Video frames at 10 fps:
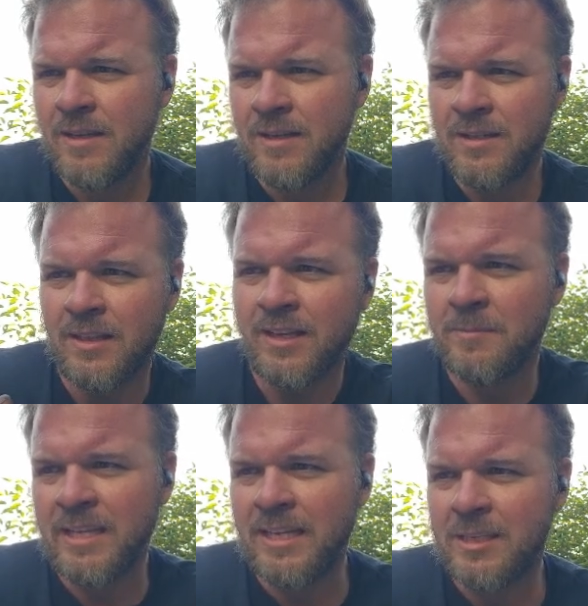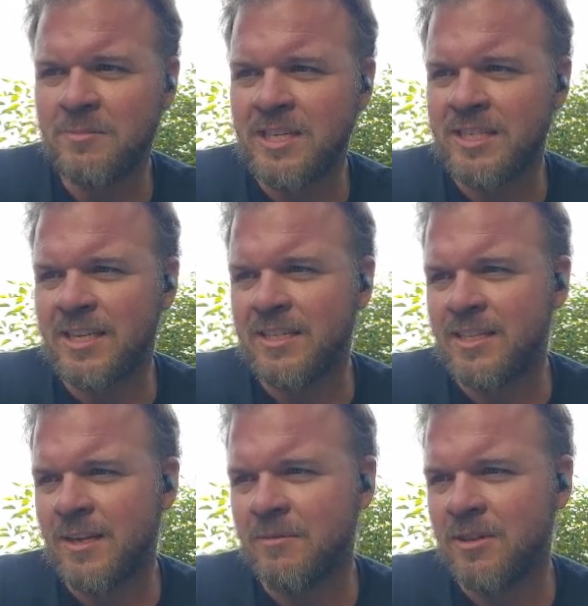I said, let me get some distance
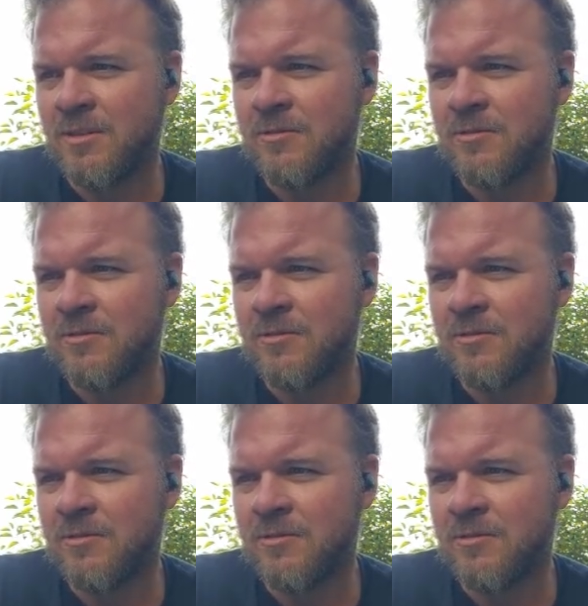and I'm going to